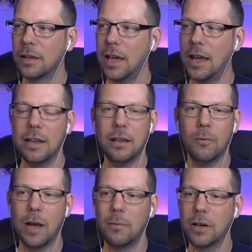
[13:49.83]
getting in your
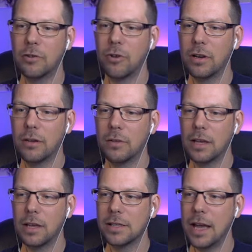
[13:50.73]
way while you're trying to do
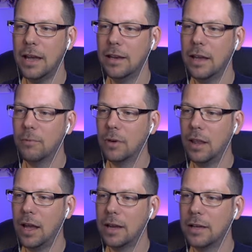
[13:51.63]
things. And I would
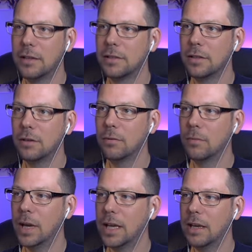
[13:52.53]
like to
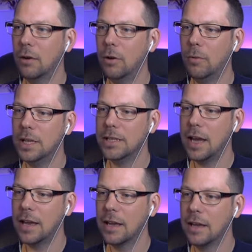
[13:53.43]
make it always
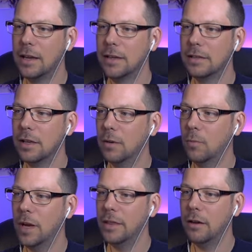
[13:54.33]
day and
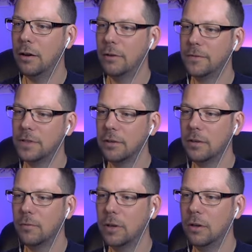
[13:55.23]
turn weather off so
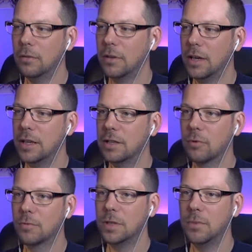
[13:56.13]
that we're not
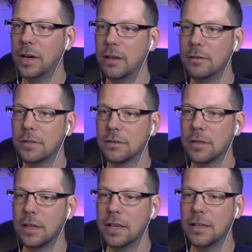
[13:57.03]
interrupted by those
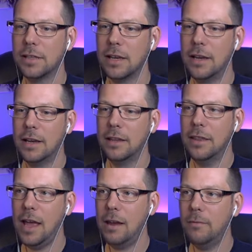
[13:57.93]
sorts of things. And
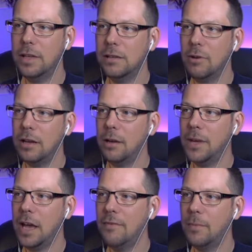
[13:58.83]
then we need to add our
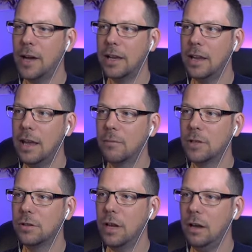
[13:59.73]
behavior back in here, which should